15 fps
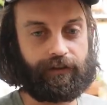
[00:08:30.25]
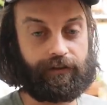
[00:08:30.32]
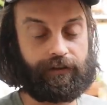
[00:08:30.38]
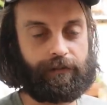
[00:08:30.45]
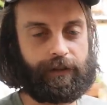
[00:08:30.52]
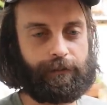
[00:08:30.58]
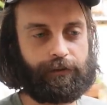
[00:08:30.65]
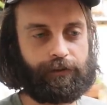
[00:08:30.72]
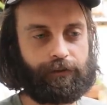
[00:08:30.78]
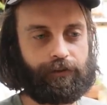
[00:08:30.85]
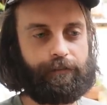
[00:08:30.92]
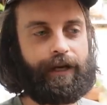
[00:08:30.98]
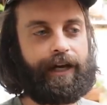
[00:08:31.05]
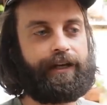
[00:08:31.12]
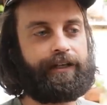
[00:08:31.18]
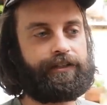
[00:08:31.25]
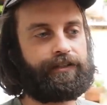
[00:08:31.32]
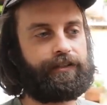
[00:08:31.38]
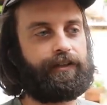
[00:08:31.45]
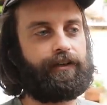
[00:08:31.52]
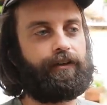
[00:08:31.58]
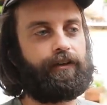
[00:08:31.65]
the people who are
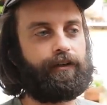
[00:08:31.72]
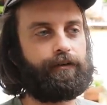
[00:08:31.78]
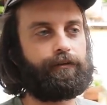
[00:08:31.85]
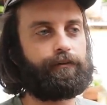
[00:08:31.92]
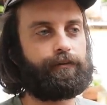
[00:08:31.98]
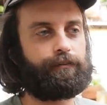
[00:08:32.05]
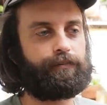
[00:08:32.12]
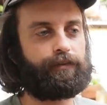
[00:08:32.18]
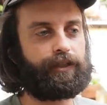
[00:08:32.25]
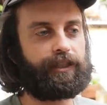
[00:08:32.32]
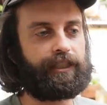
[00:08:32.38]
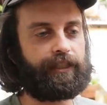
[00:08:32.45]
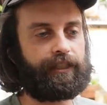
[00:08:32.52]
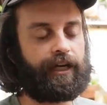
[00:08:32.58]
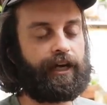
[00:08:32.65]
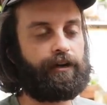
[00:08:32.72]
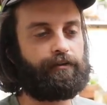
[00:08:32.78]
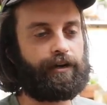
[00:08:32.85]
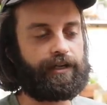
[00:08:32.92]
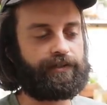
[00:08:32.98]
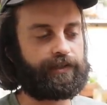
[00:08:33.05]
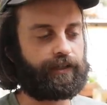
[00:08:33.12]
banished there are pretty
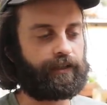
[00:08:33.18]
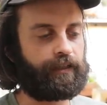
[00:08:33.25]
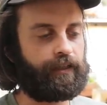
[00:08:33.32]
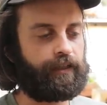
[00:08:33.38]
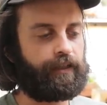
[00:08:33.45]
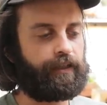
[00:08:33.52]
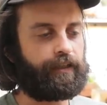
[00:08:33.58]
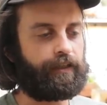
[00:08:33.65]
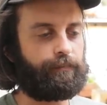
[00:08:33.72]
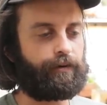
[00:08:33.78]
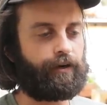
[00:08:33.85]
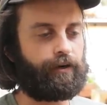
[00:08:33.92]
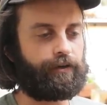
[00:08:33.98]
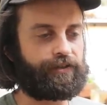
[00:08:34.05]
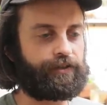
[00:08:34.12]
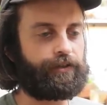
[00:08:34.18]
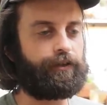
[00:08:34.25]
hair-raising in parts.